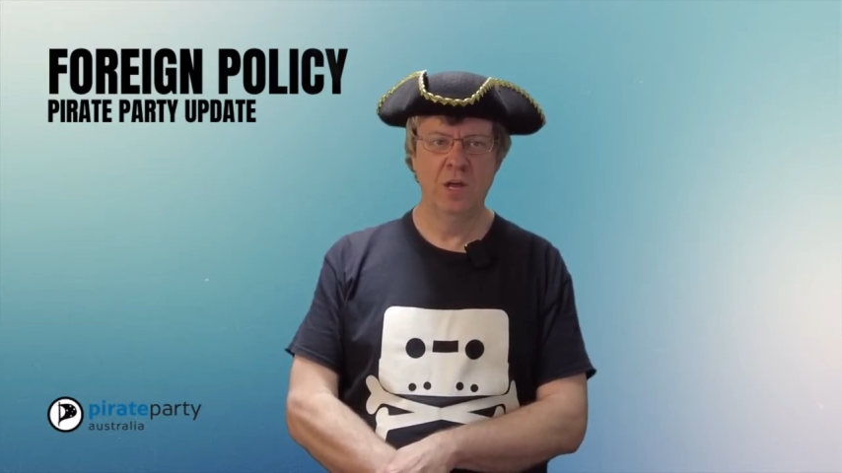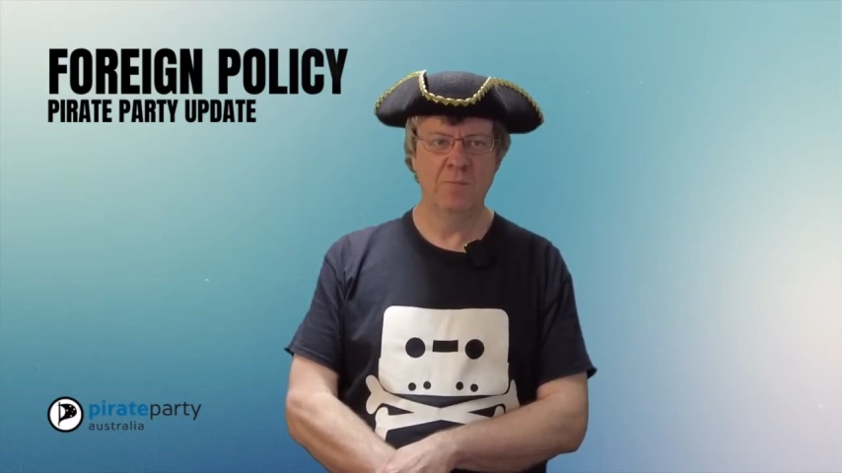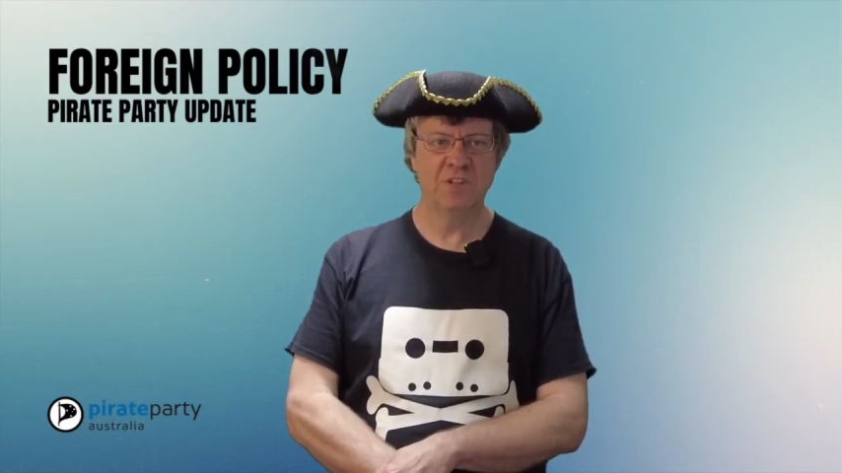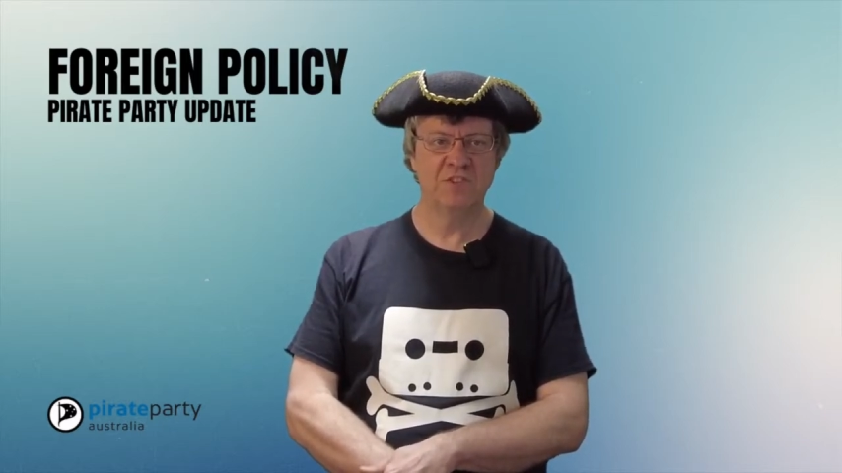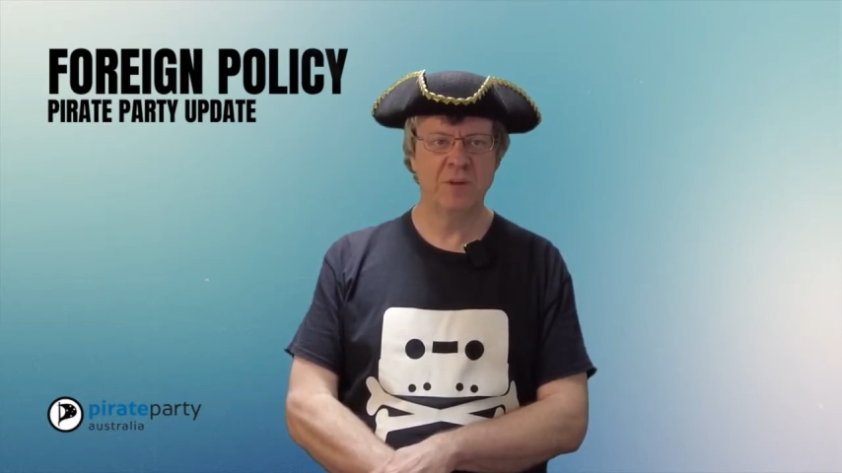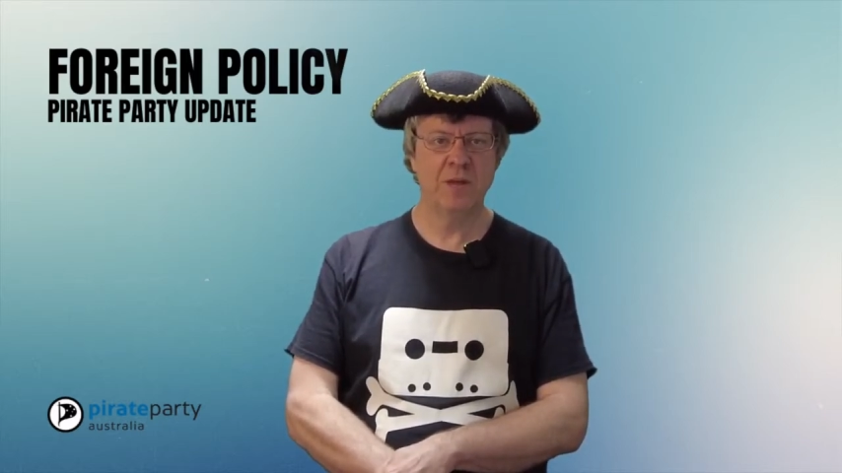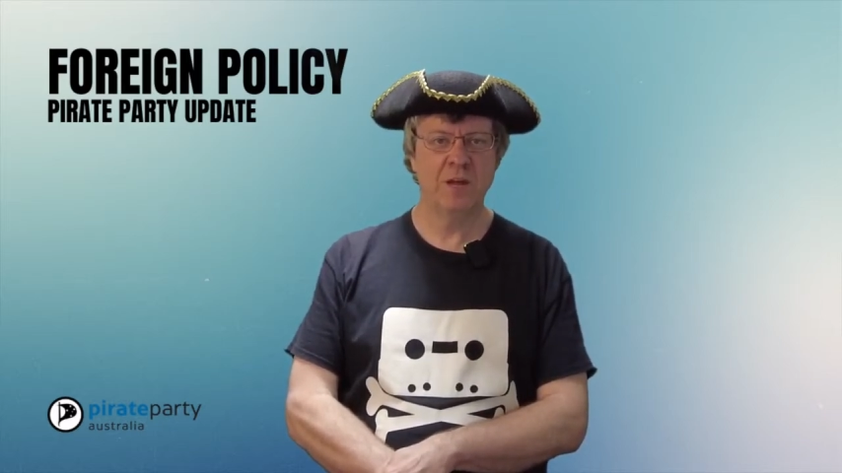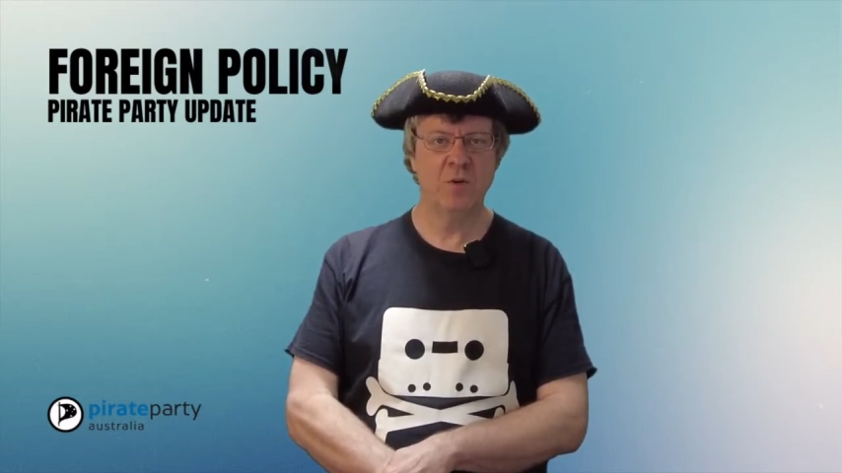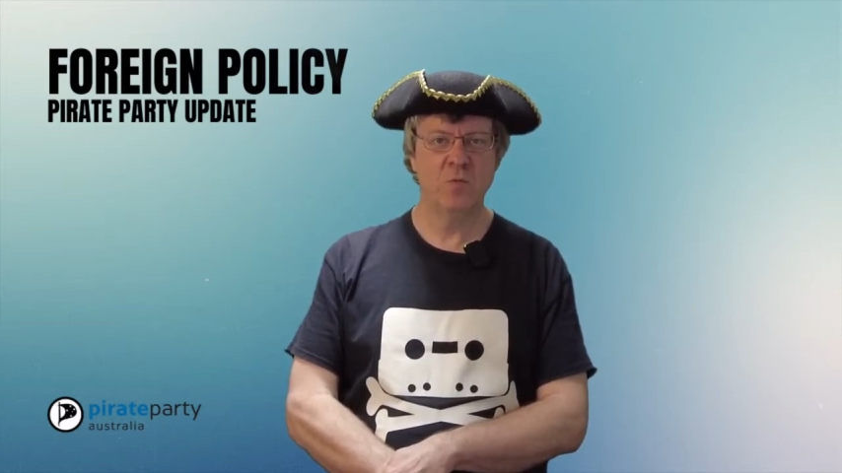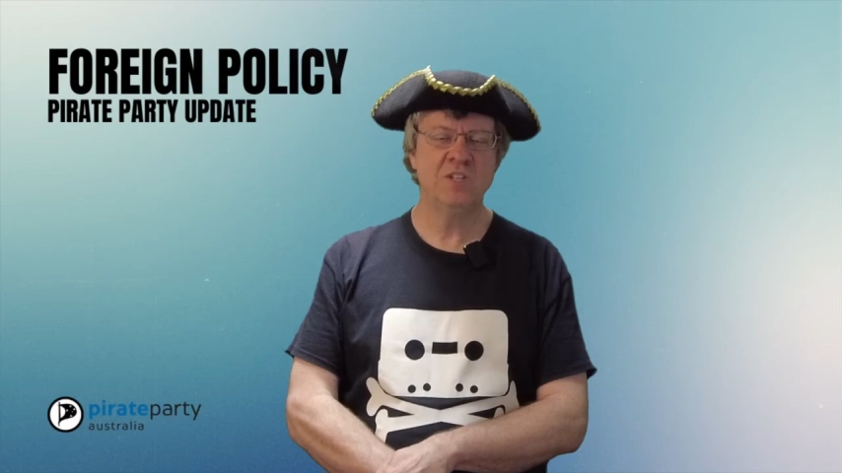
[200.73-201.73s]
but
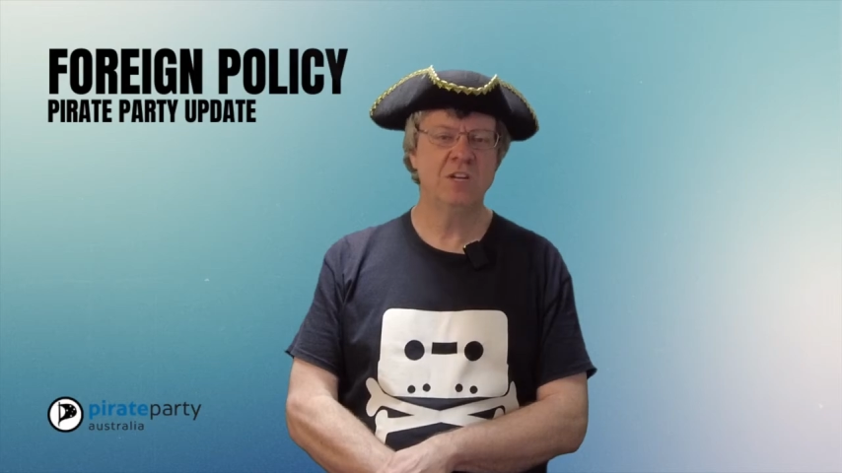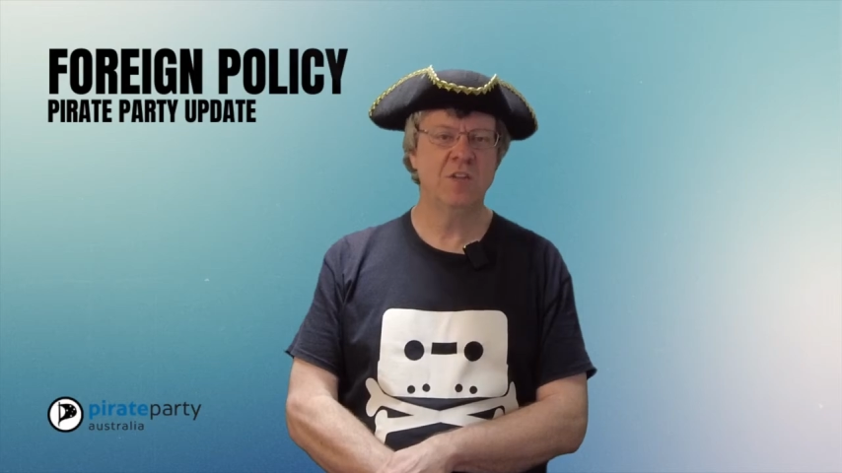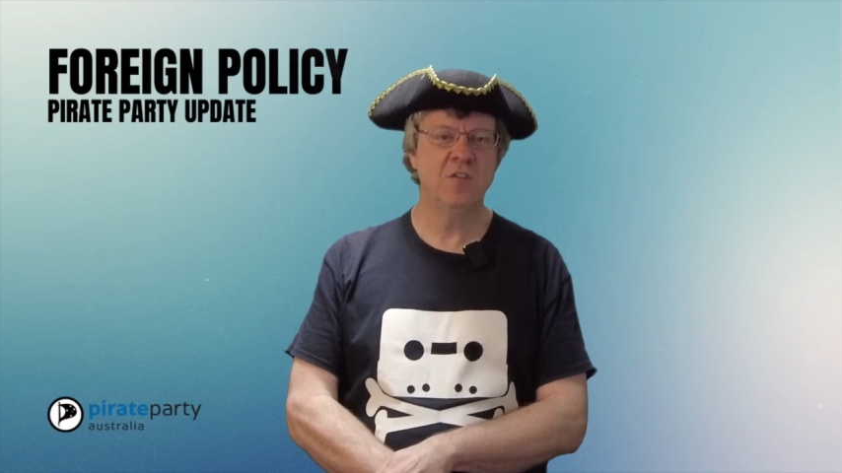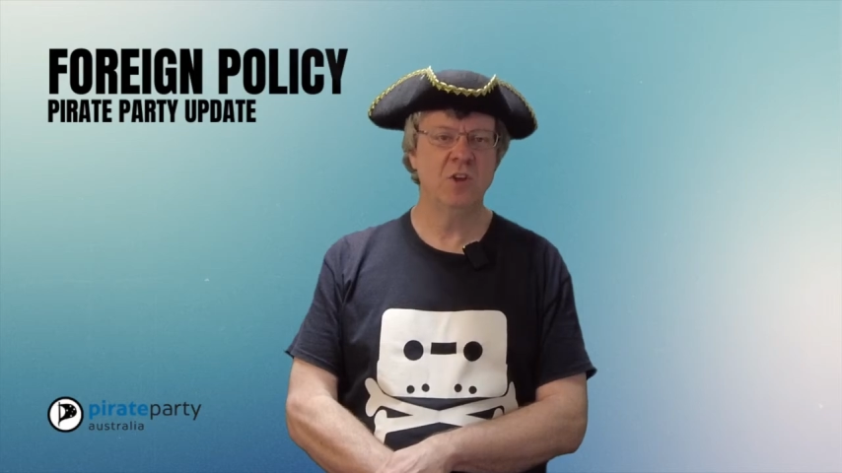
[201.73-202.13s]
somehow we take the